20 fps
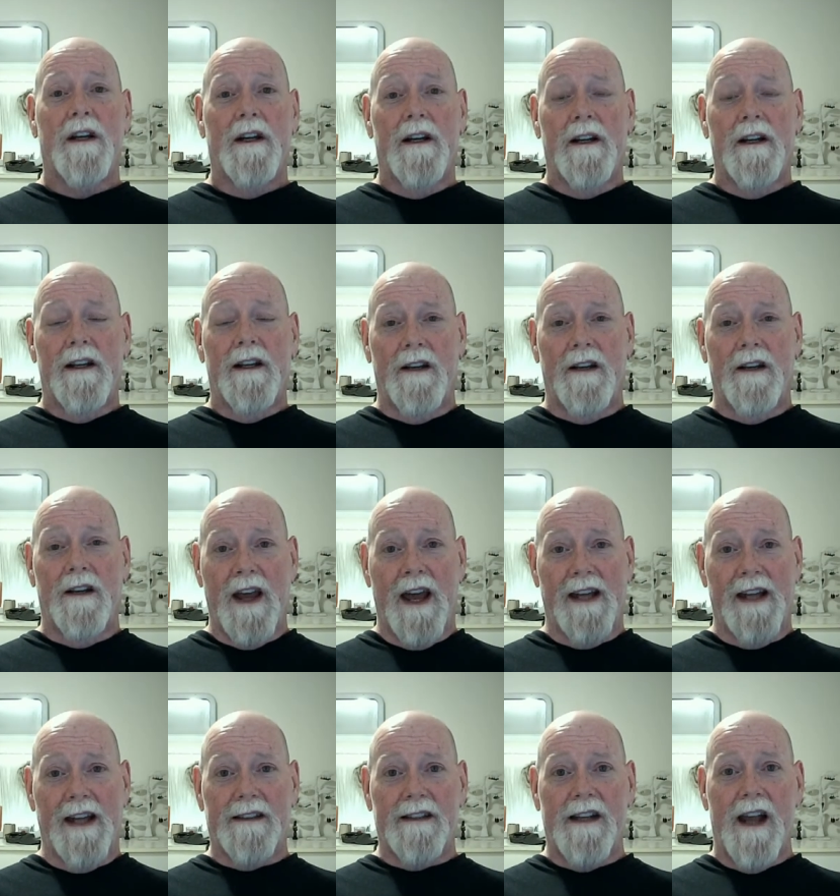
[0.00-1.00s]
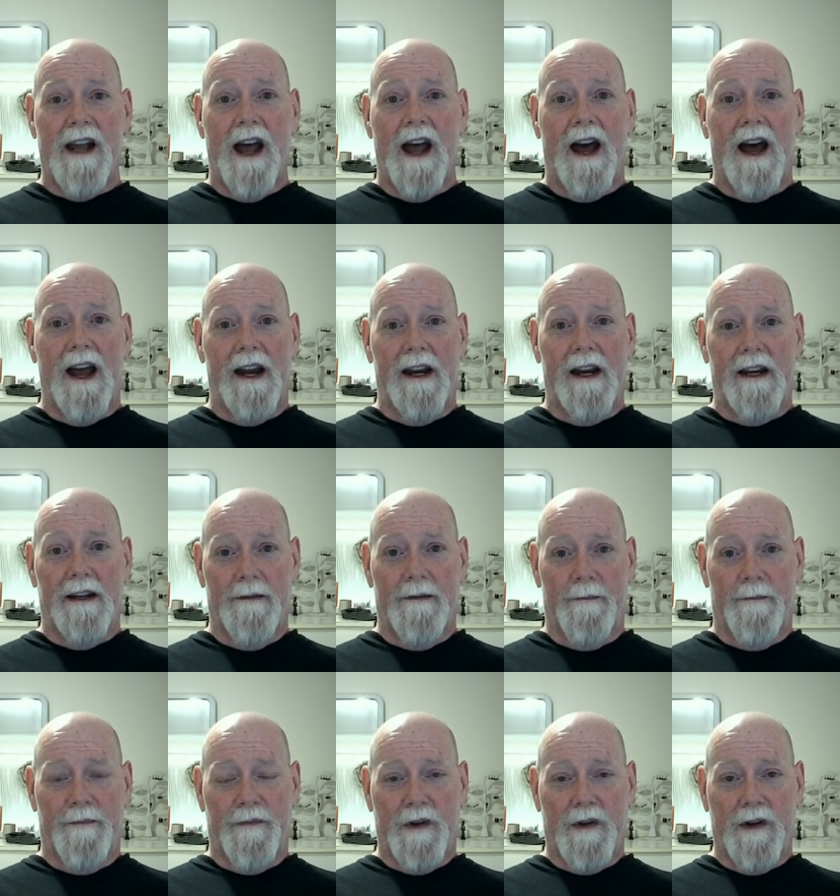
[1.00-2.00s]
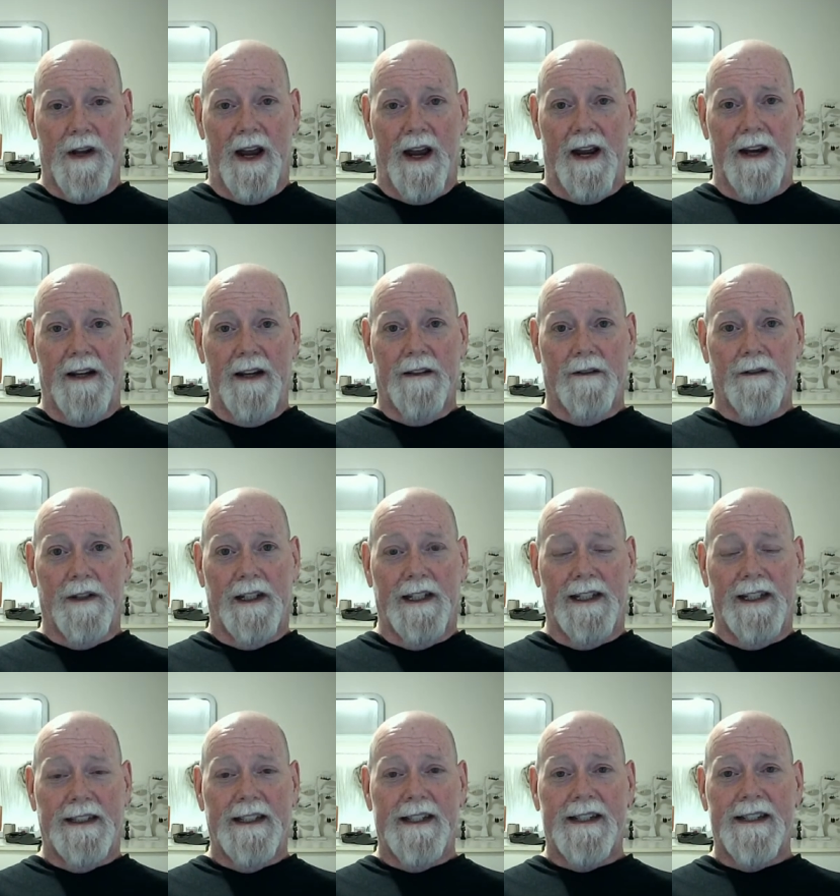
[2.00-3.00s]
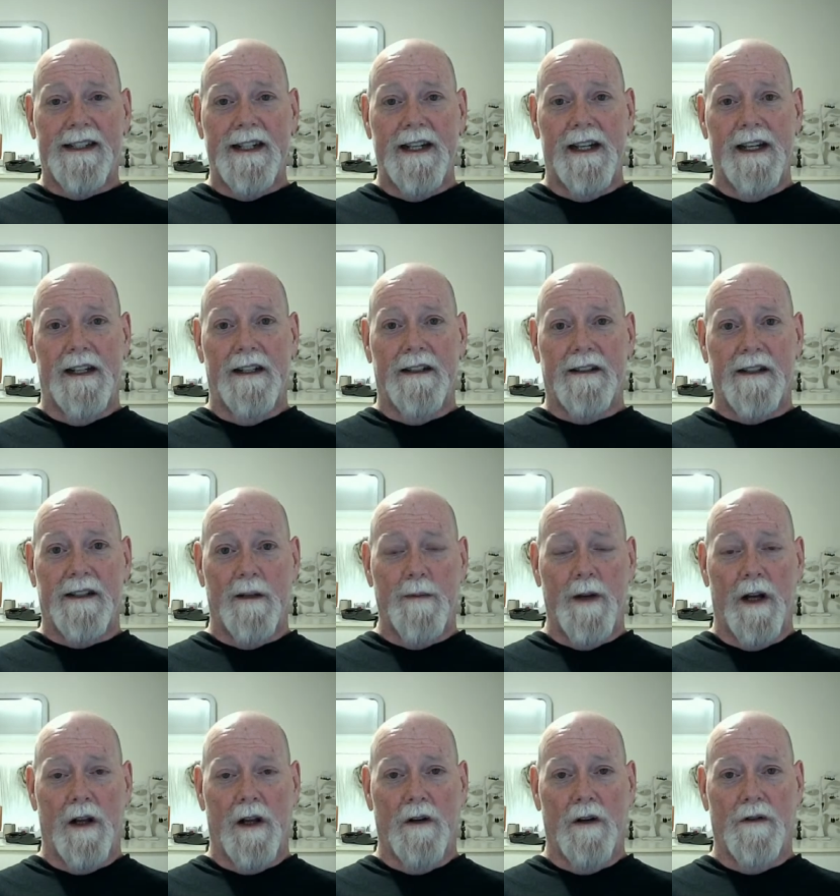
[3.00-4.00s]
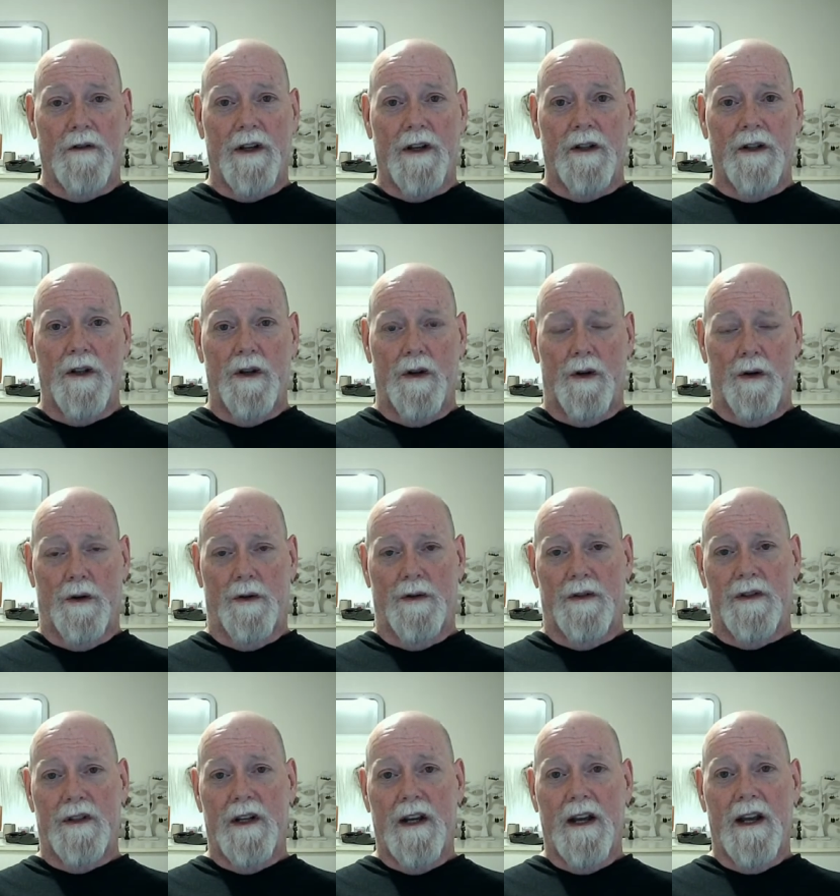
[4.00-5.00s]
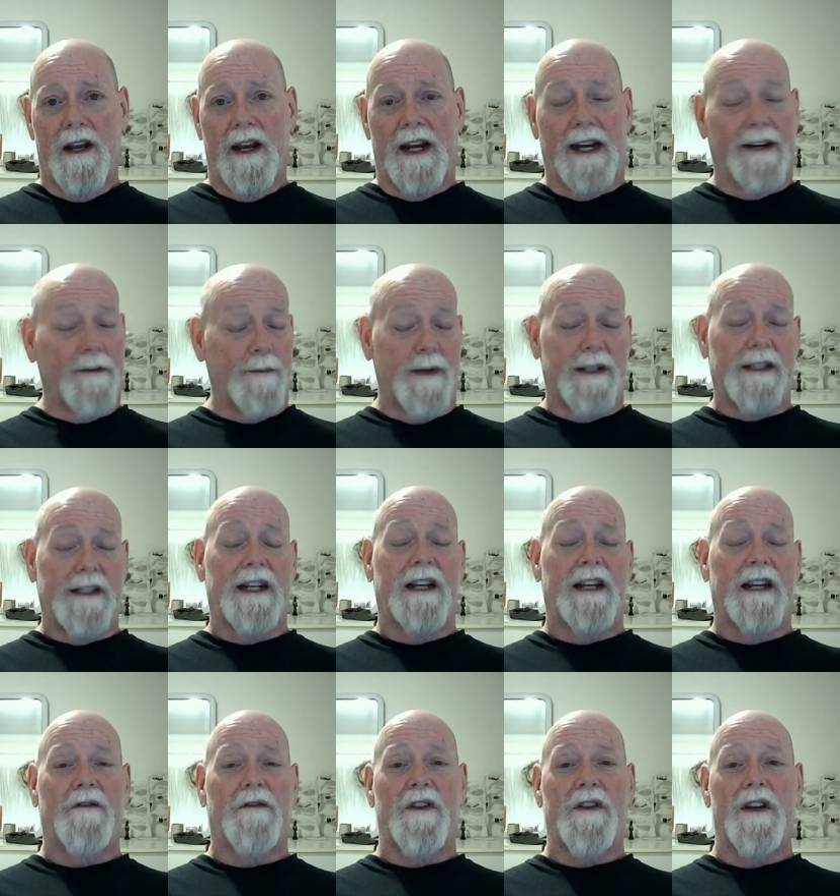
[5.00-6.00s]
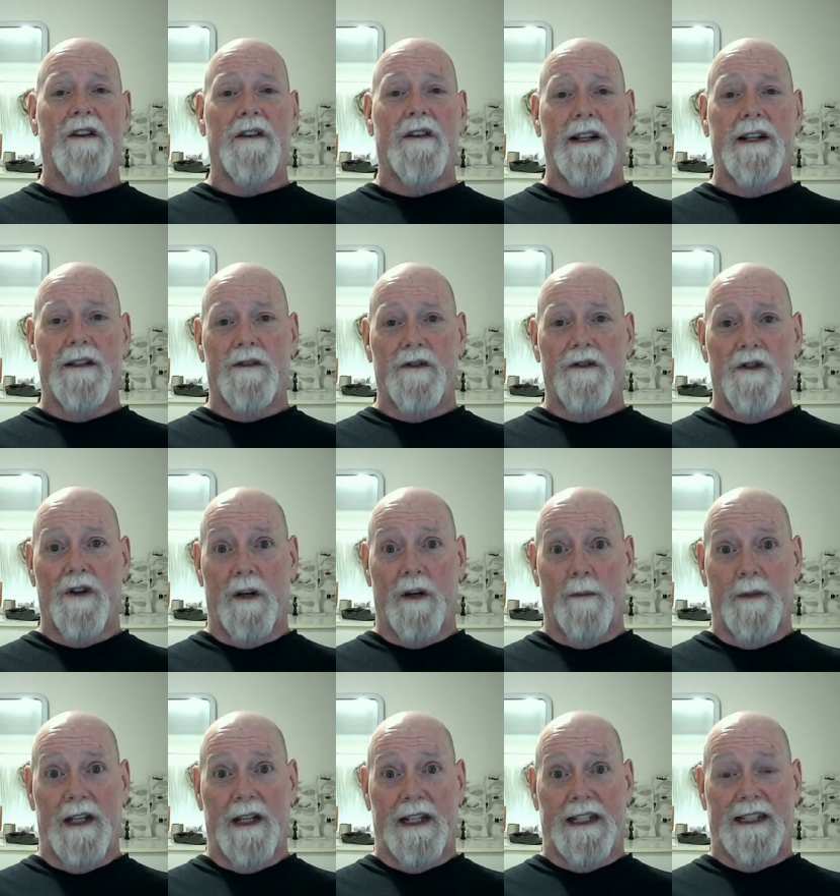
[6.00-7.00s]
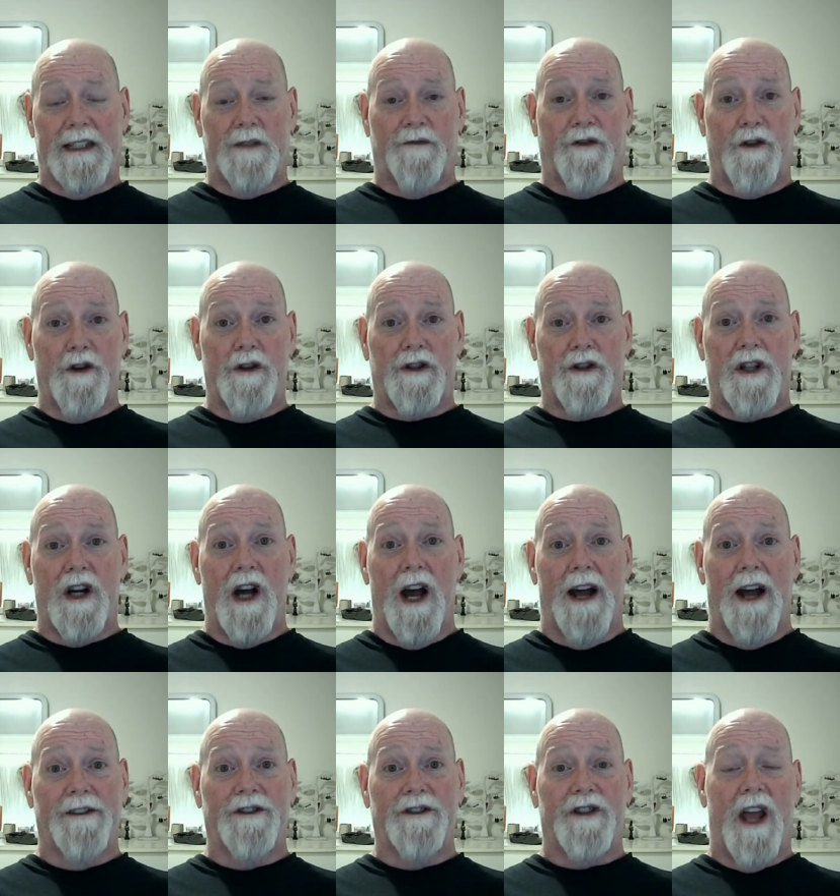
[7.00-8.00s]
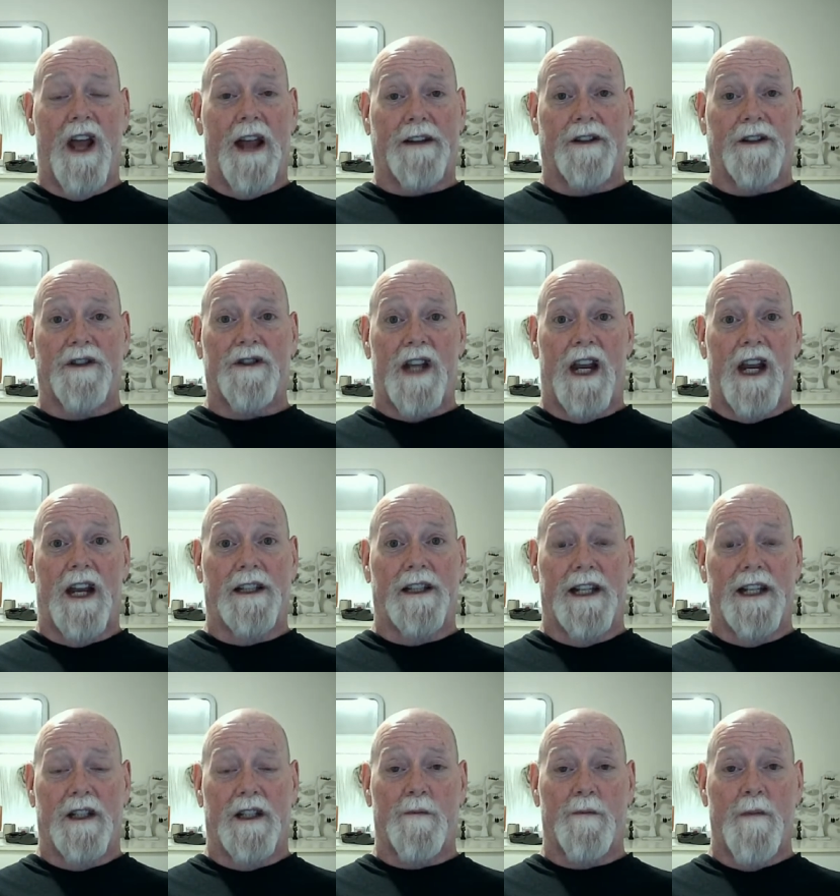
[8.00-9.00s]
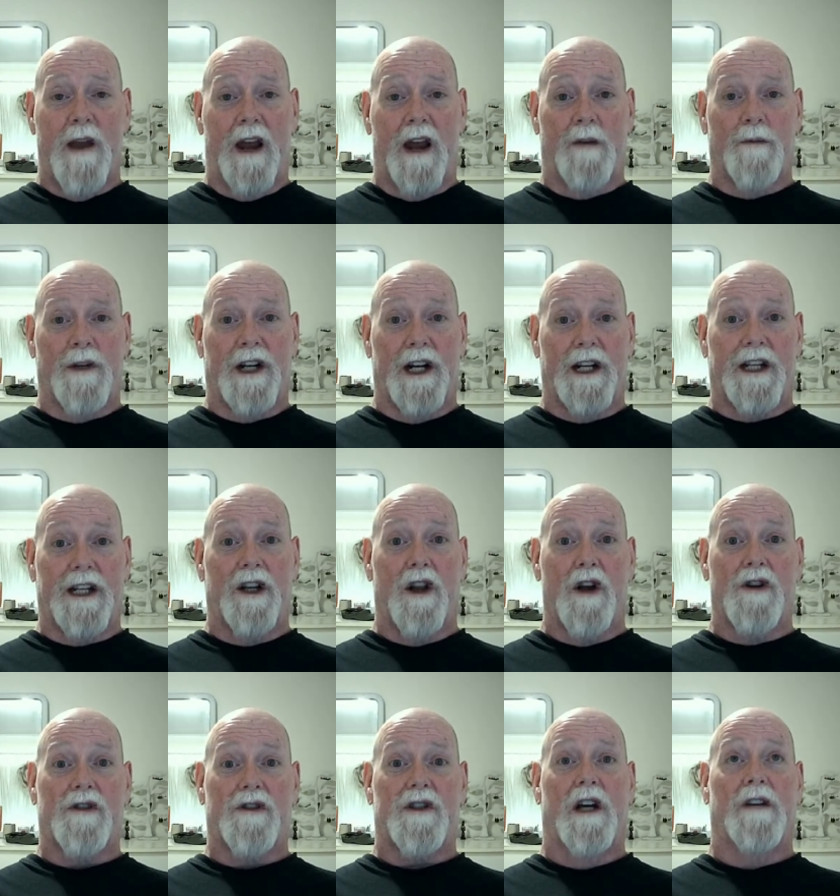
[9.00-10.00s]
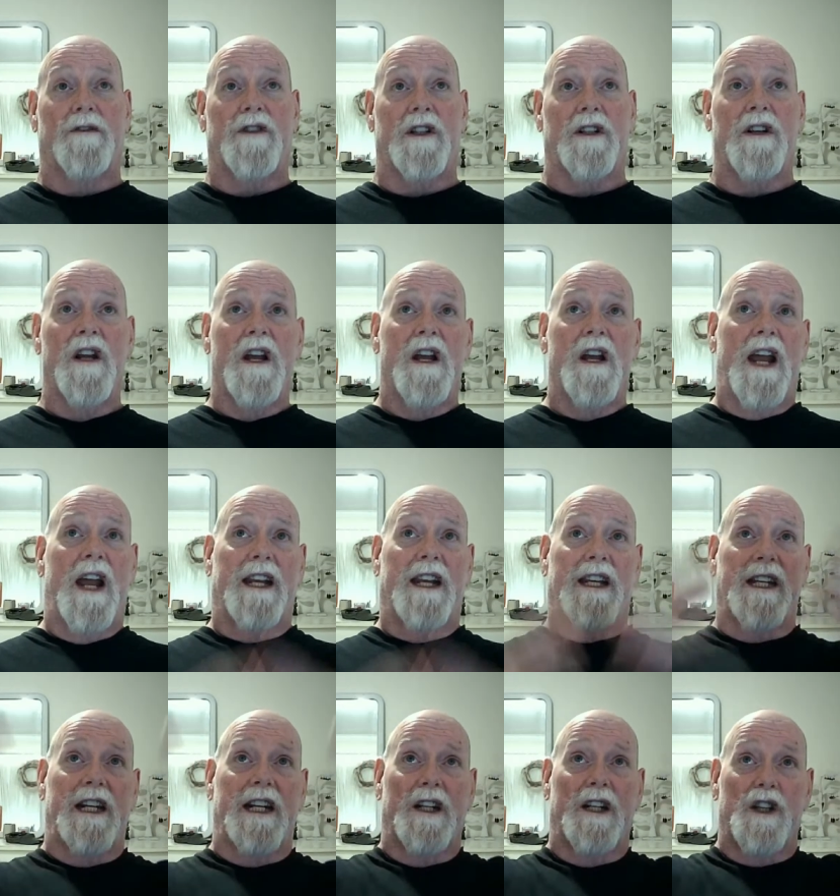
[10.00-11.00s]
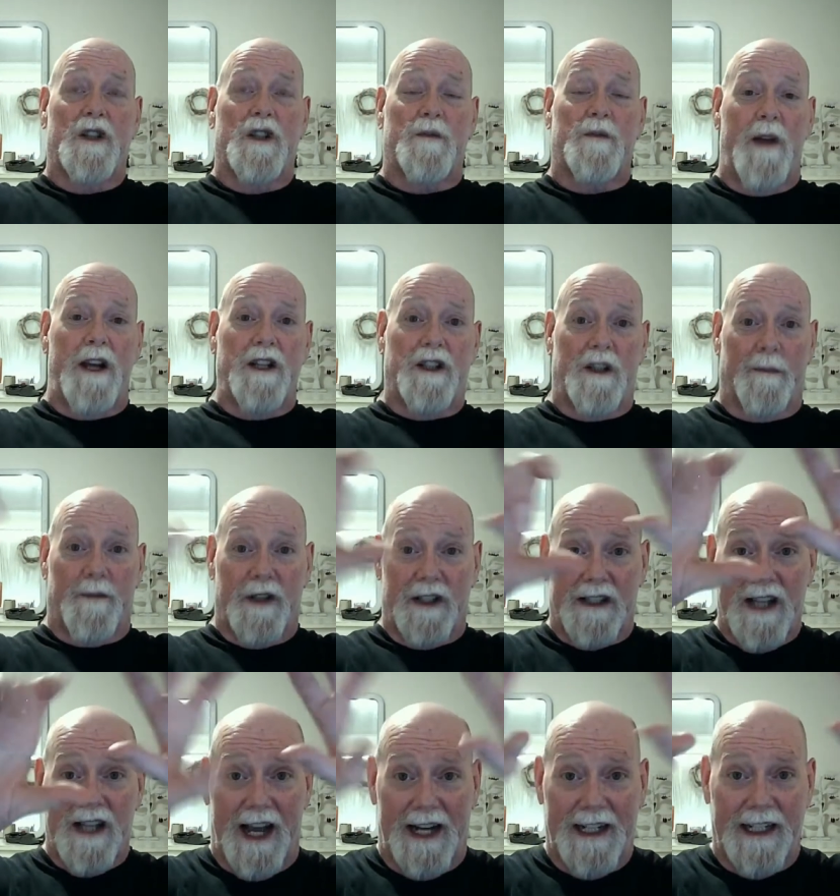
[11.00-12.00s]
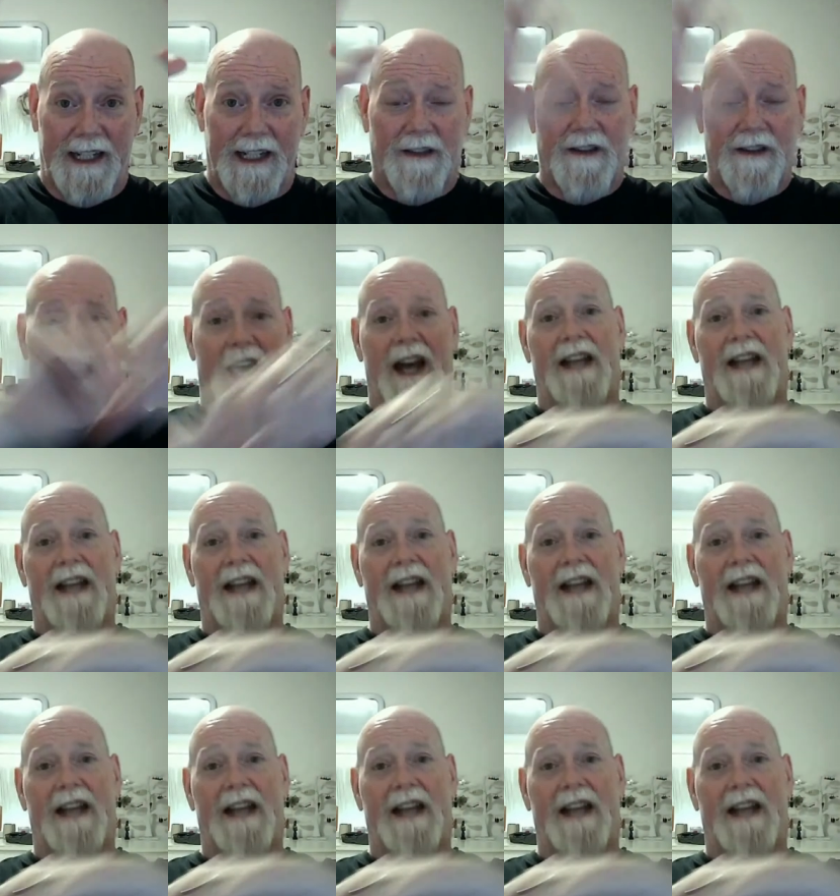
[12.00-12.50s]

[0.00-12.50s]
in the night sky, okay? We're going to get to see it. It's going to be all over the news, and everybody's going to have theories, and they're going to be like, it's first contact, it's aliens, man. We got to kill ourselves and get into the spaceship that's hiding in the ice